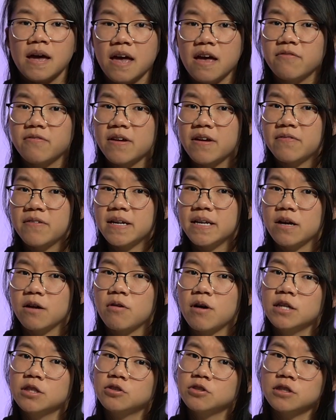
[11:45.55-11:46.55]
If you have any
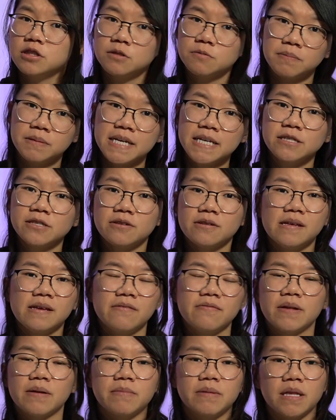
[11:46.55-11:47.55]
questions, please do
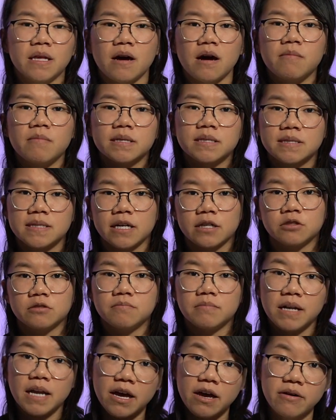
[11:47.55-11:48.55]
leave them in the comments section
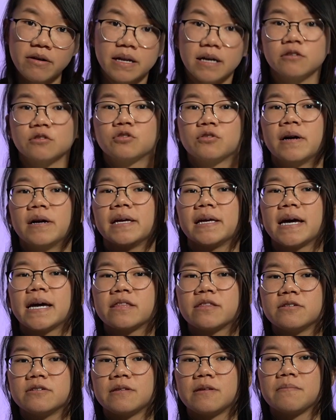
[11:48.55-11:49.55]
below and I'll try and
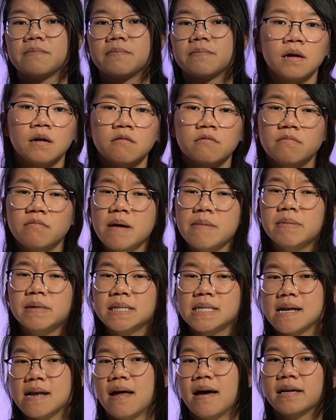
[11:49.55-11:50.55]
get through them. Remember
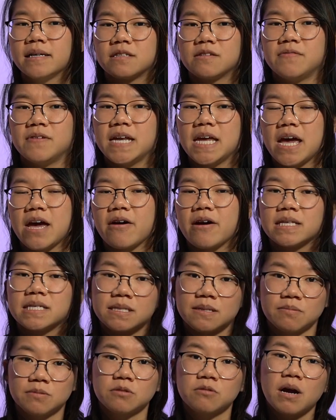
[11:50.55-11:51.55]
to like the video and
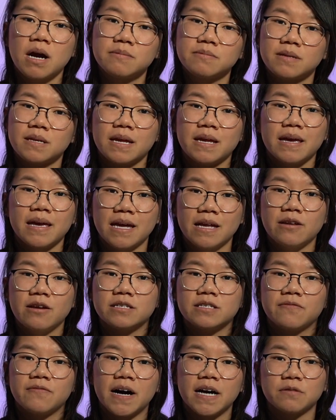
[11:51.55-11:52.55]
subscribe so that you get
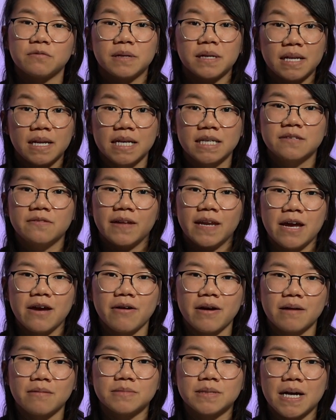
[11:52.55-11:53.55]
notified when the next
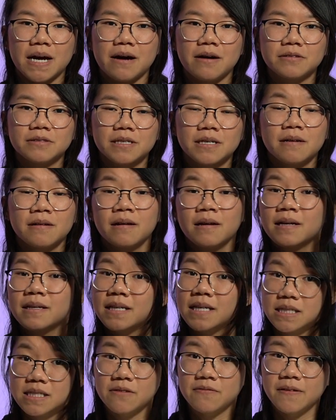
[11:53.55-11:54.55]
video comes out.
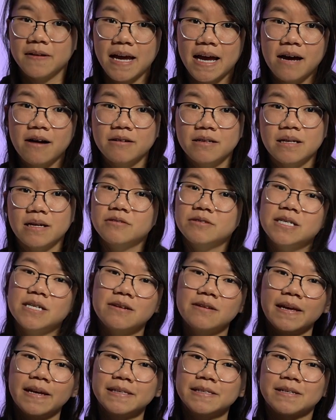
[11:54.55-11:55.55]
That's it for now, and I'll see
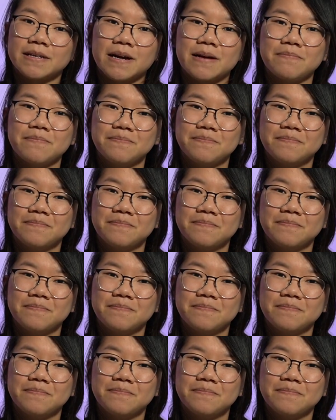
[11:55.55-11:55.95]
you next time.